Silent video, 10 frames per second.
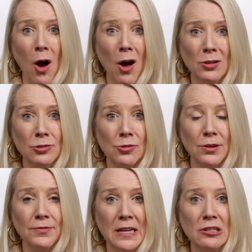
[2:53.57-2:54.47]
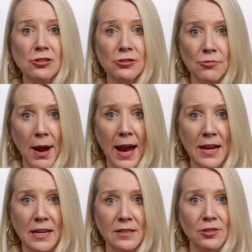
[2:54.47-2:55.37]
all sort of
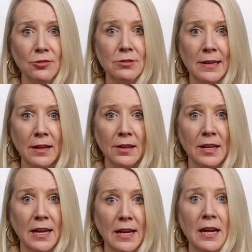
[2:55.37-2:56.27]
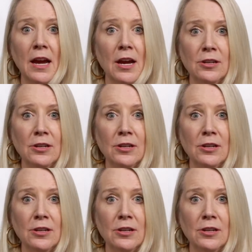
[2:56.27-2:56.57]
constrain its utility